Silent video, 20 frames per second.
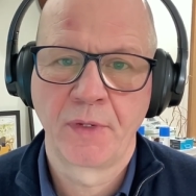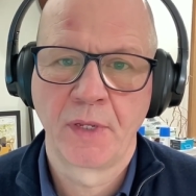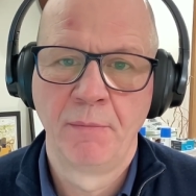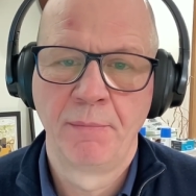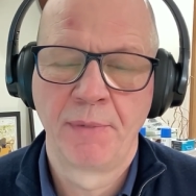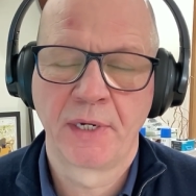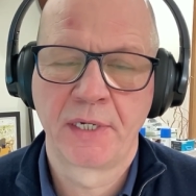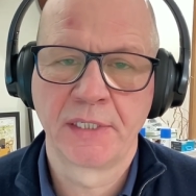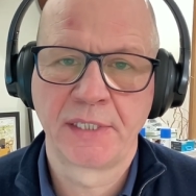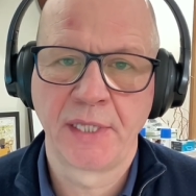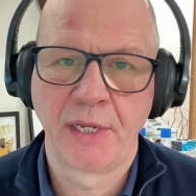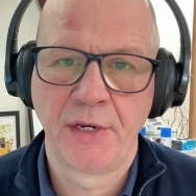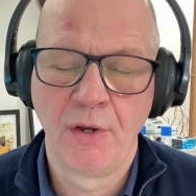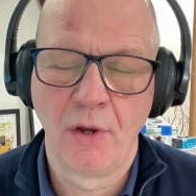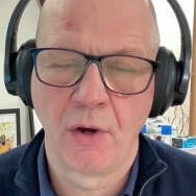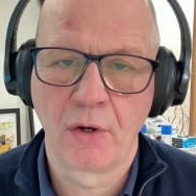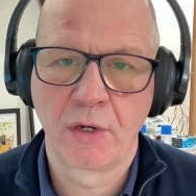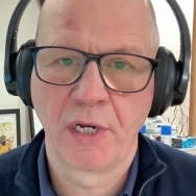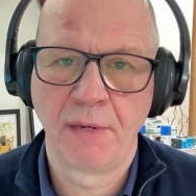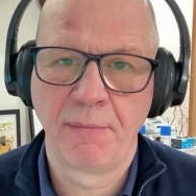because they're
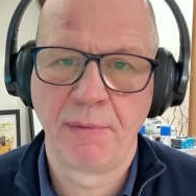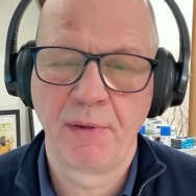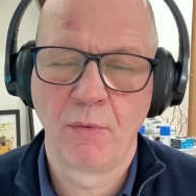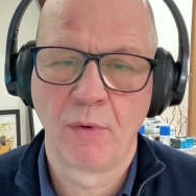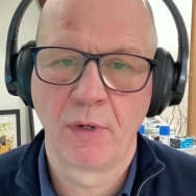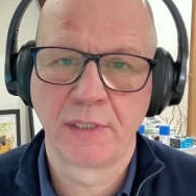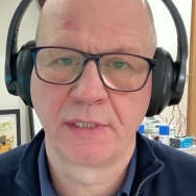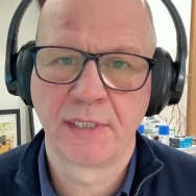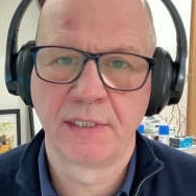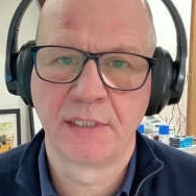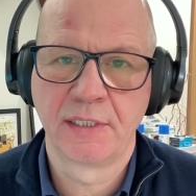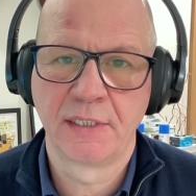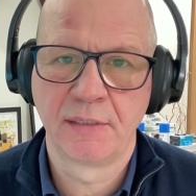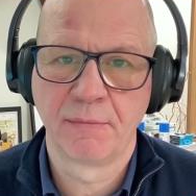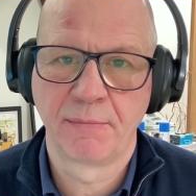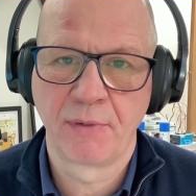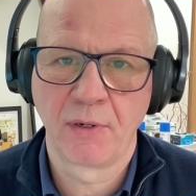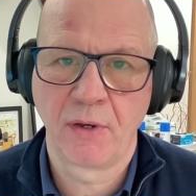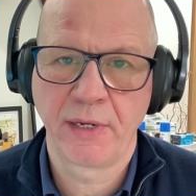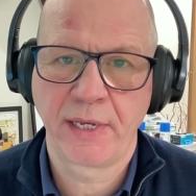not going to be wanting to
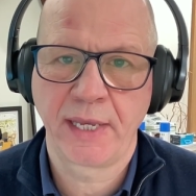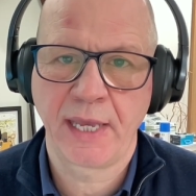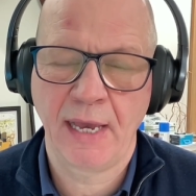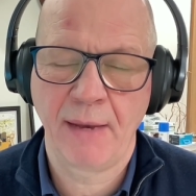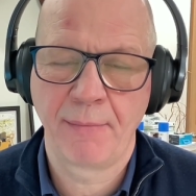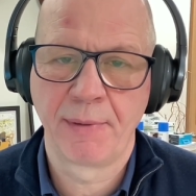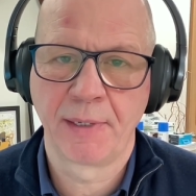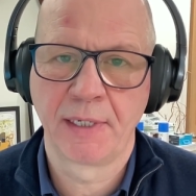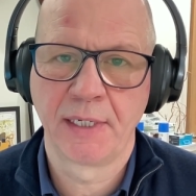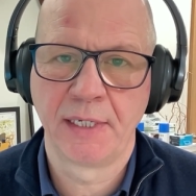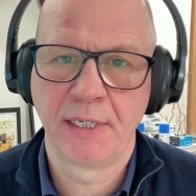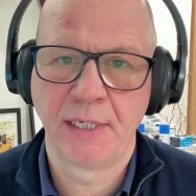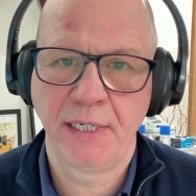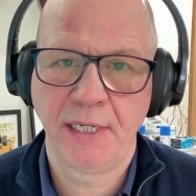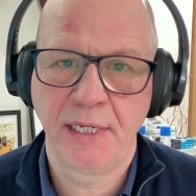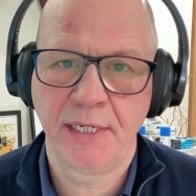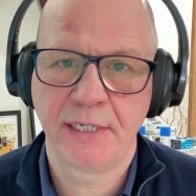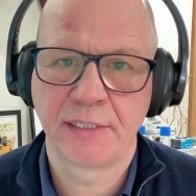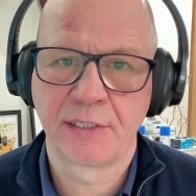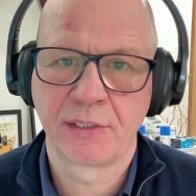deploy capital in
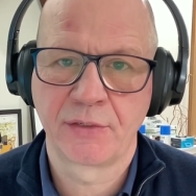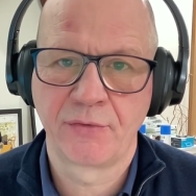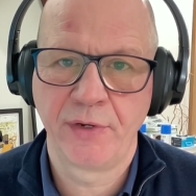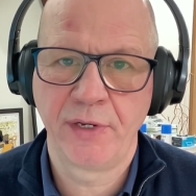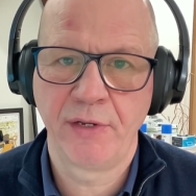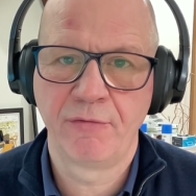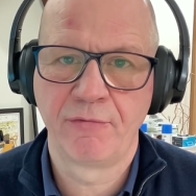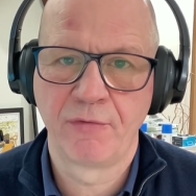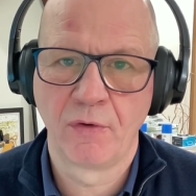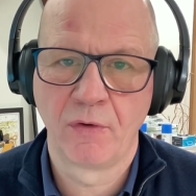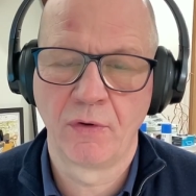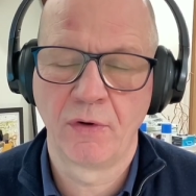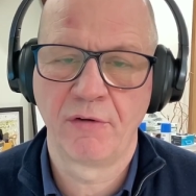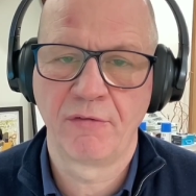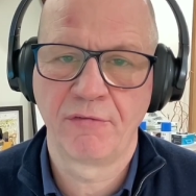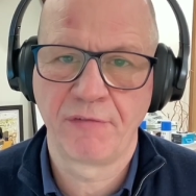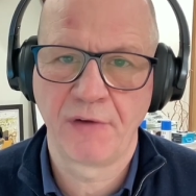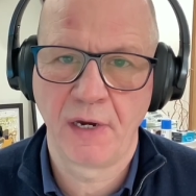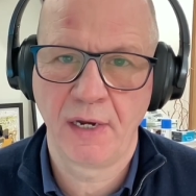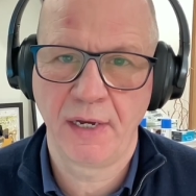years 3, 4, and
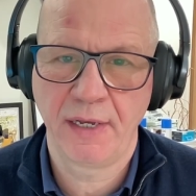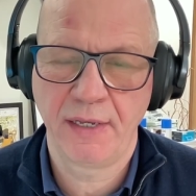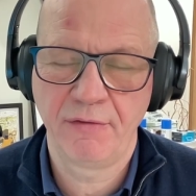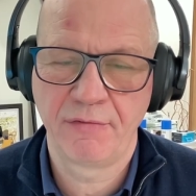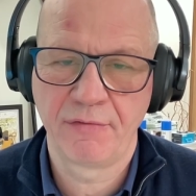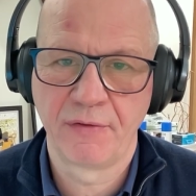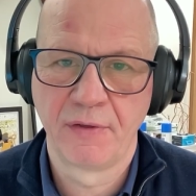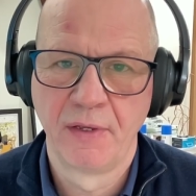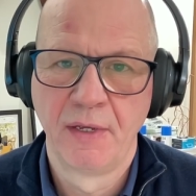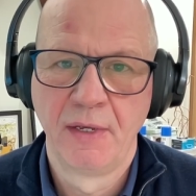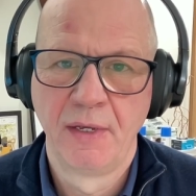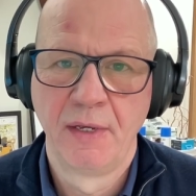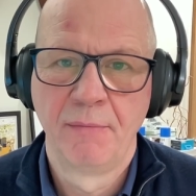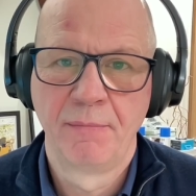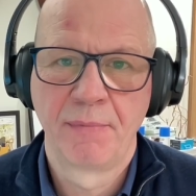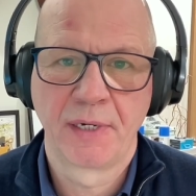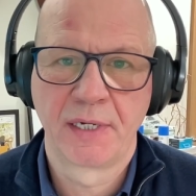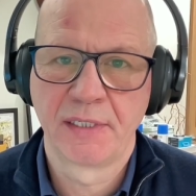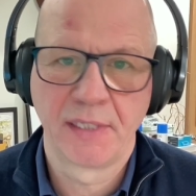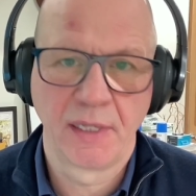5
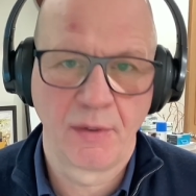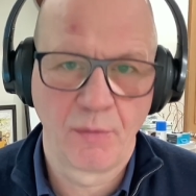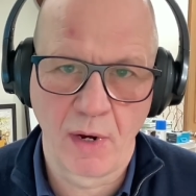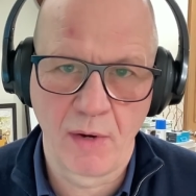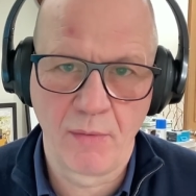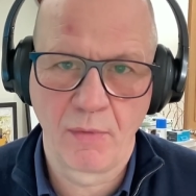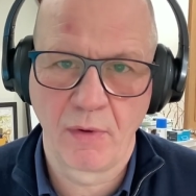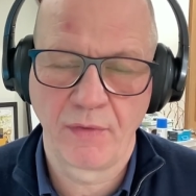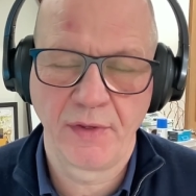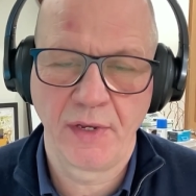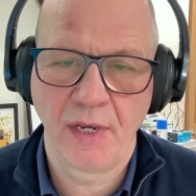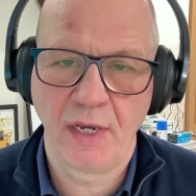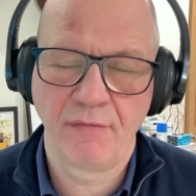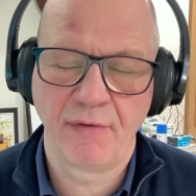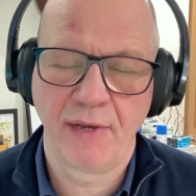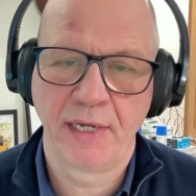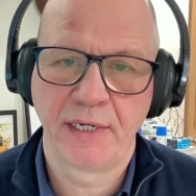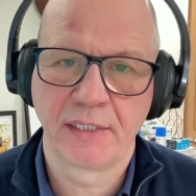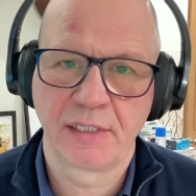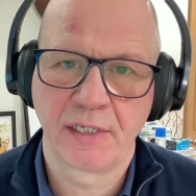because they won't want the
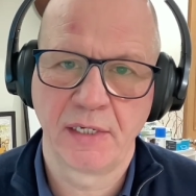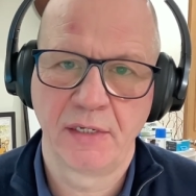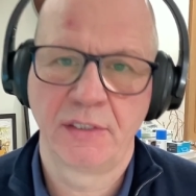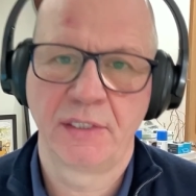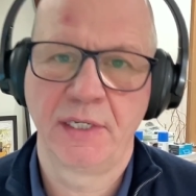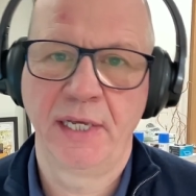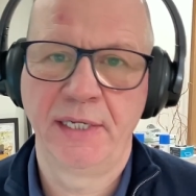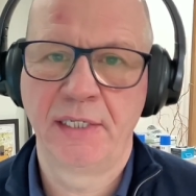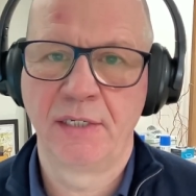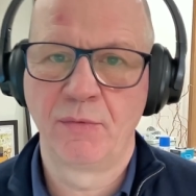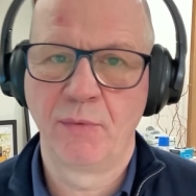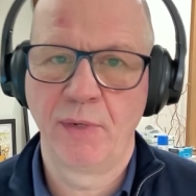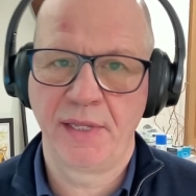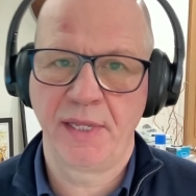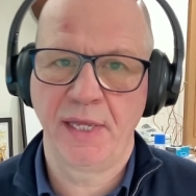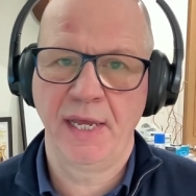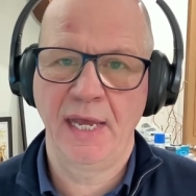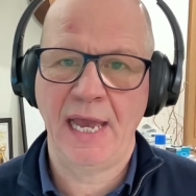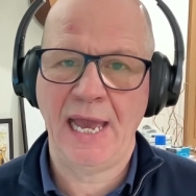overhead associated with it.